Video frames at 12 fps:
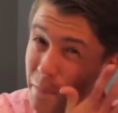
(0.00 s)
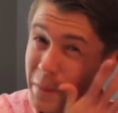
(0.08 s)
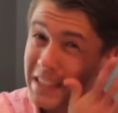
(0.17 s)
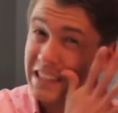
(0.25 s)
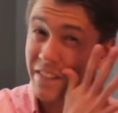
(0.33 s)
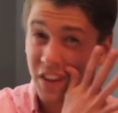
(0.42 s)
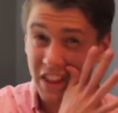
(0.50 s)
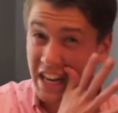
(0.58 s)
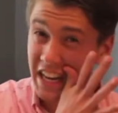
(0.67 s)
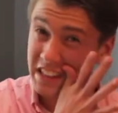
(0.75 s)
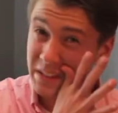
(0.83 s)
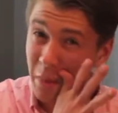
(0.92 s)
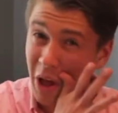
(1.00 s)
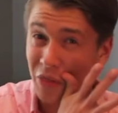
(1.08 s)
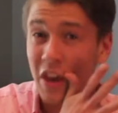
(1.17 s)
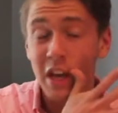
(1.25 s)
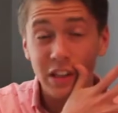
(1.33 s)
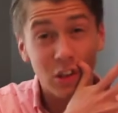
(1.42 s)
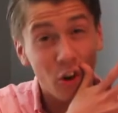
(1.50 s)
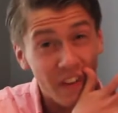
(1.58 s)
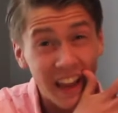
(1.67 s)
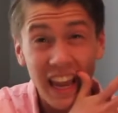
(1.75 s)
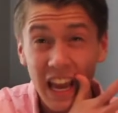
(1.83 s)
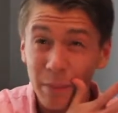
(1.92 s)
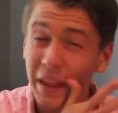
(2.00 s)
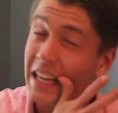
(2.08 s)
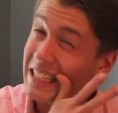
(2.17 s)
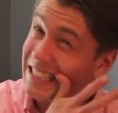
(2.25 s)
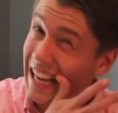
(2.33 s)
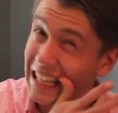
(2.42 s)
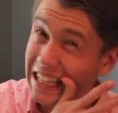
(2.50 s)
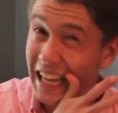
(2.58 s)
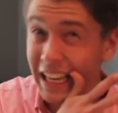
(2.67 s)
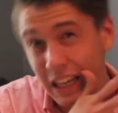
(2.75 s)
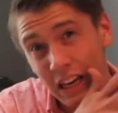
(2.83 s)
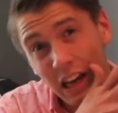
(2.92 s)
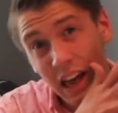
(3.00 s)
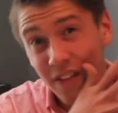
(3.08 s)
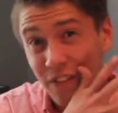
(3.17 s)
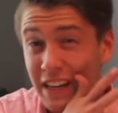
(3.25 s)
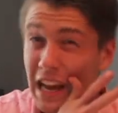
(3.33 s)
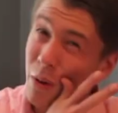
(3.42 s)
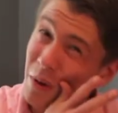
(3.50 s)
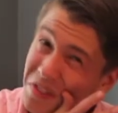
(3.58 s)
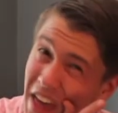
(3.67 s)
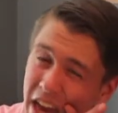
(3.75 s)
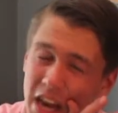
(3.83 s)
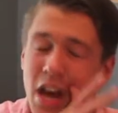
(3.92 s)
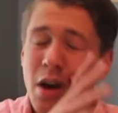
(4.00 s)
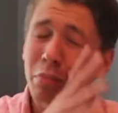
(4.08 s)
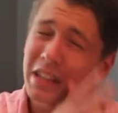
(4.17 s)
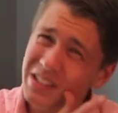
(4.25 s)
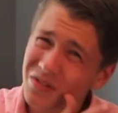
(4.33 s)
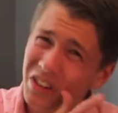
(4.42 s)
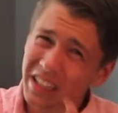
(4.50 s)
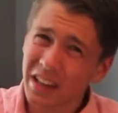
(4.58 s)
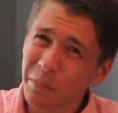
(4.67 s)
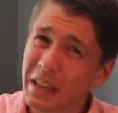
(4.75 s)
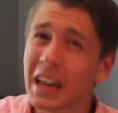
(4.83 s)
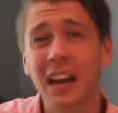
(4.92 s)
busy for the next month, so if I am like a day late every now and then, please forgive me.